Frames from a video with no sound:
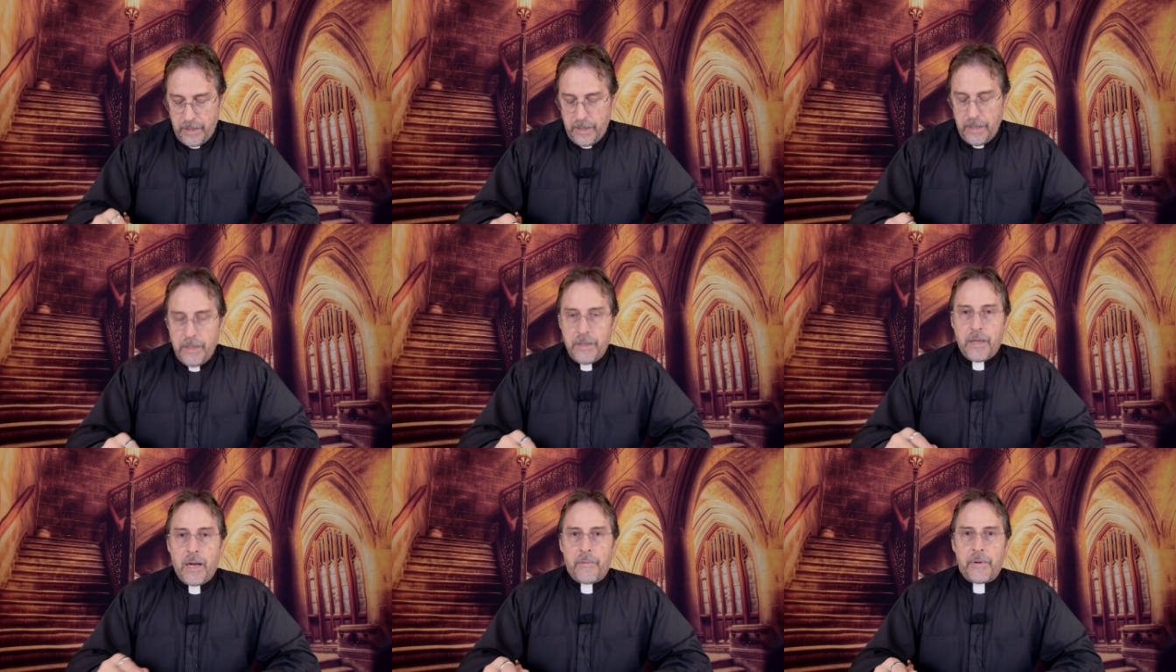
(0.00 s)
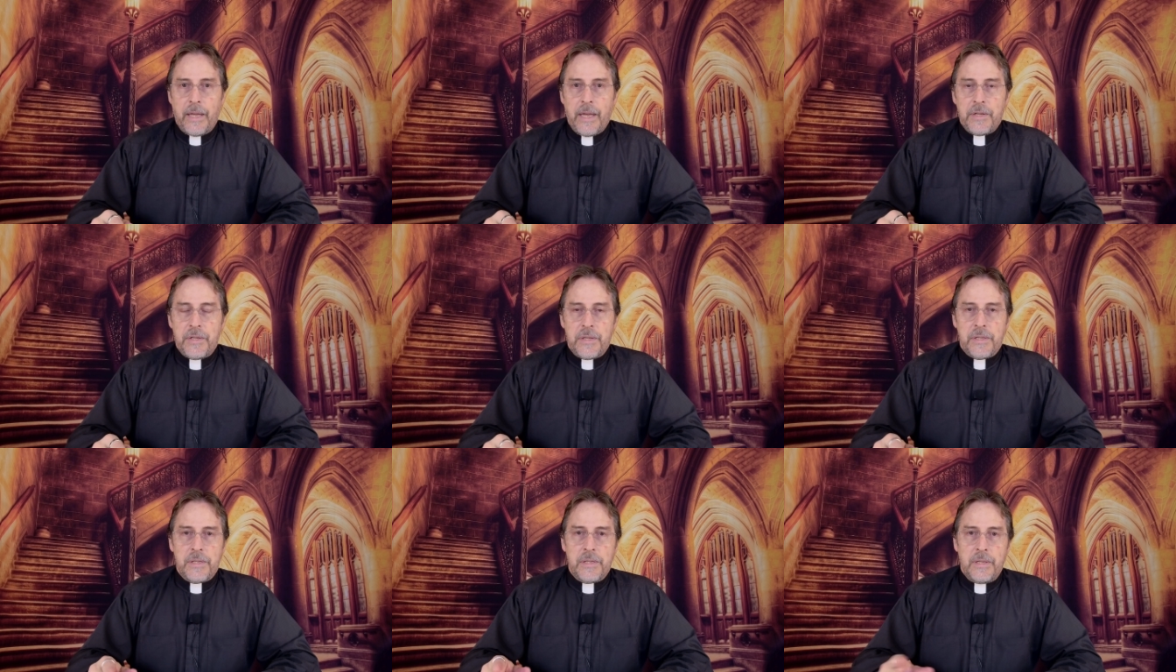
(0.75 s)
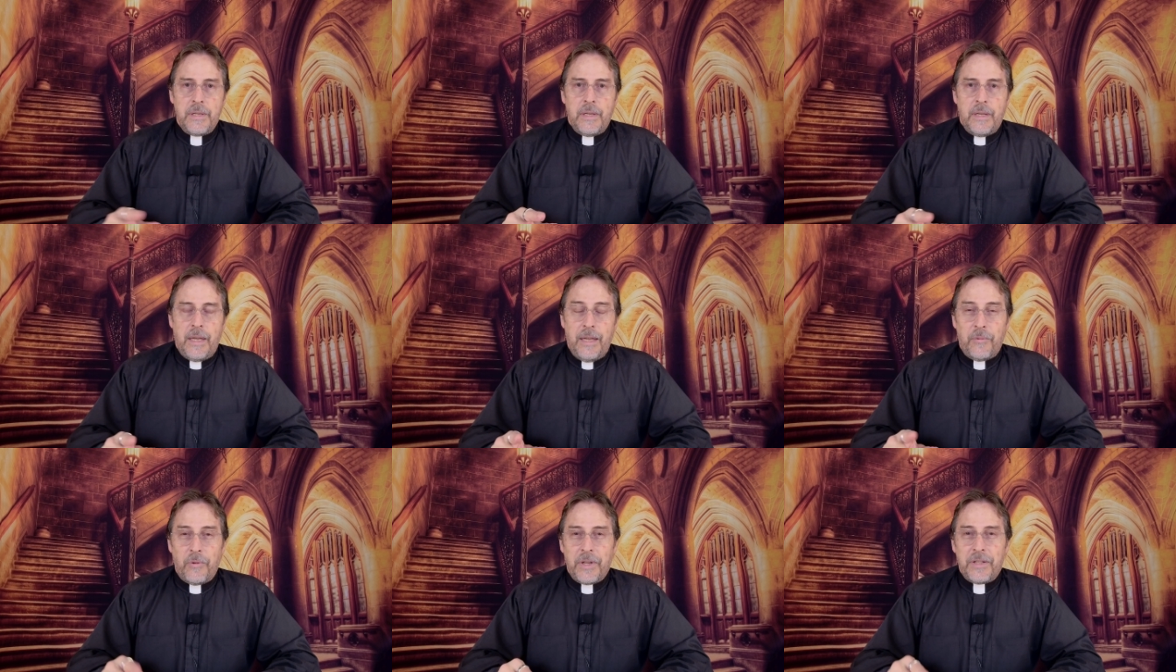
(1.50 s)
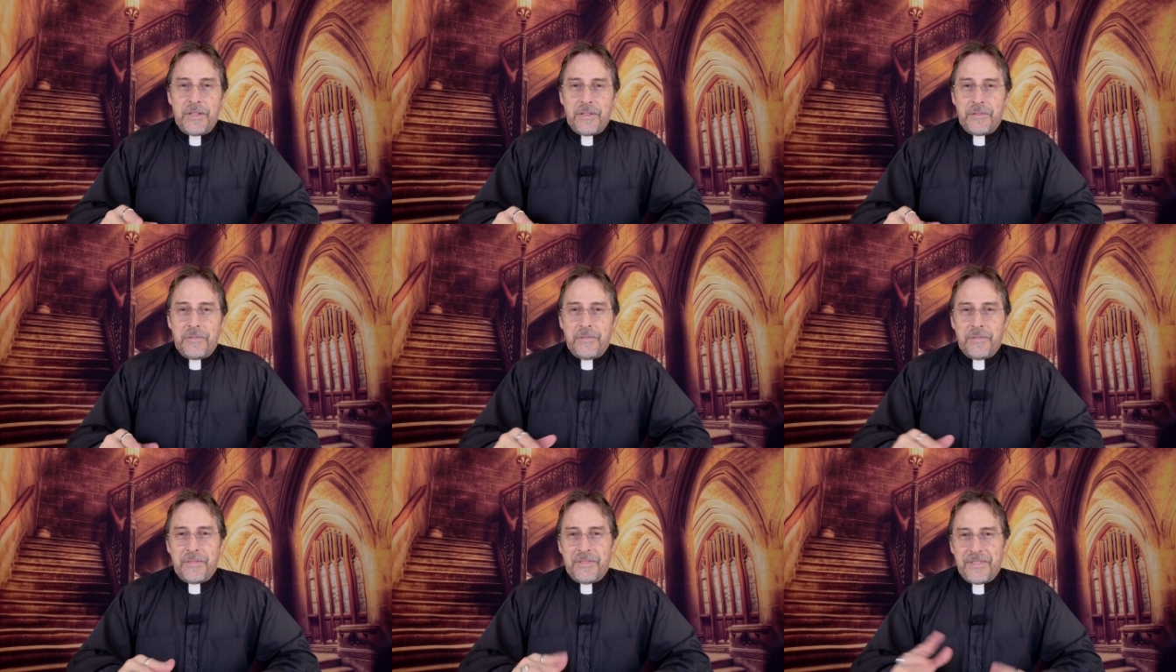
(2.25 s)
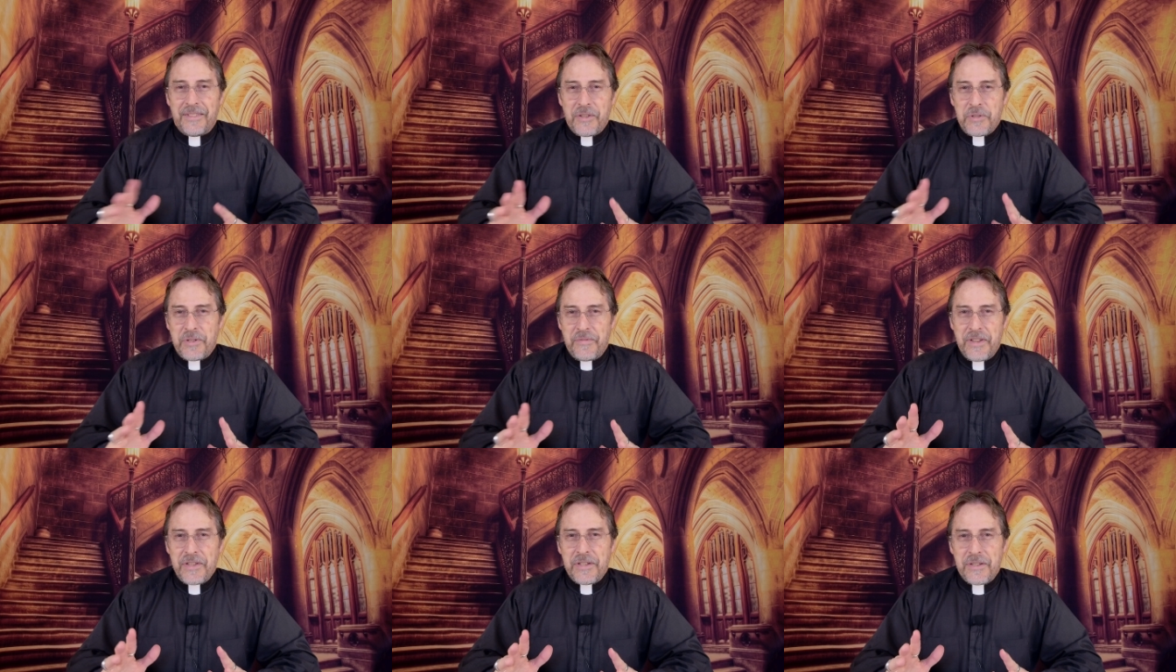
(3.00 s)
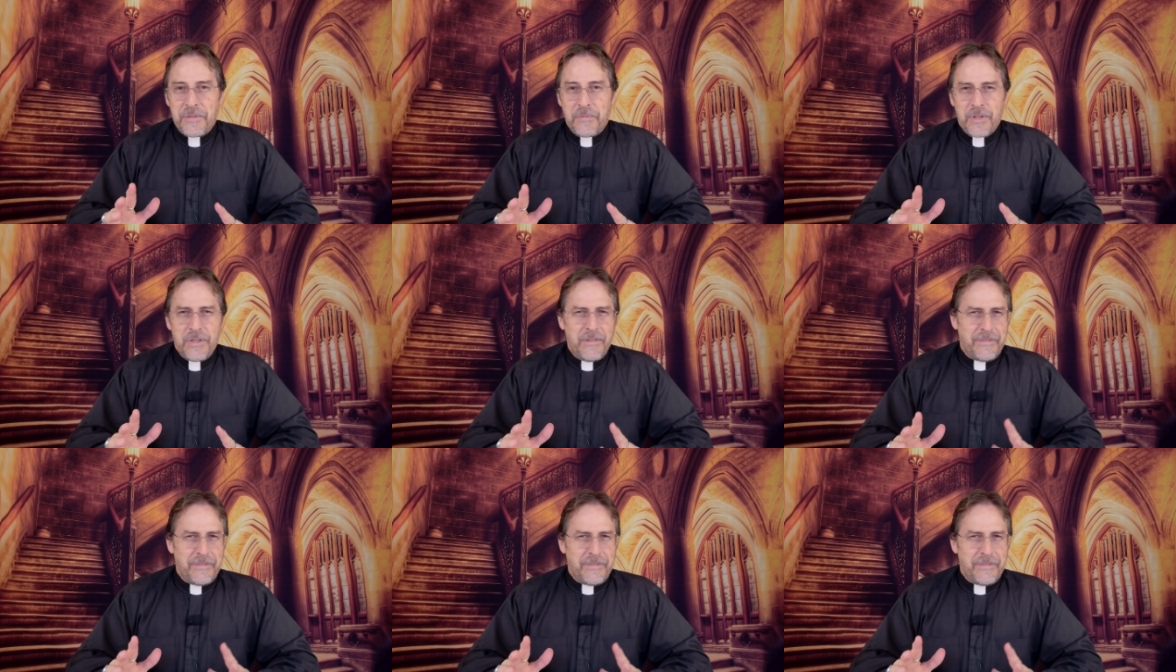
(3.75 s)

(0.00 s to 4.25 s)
in the congregations. He wanted to those divisions, which oh,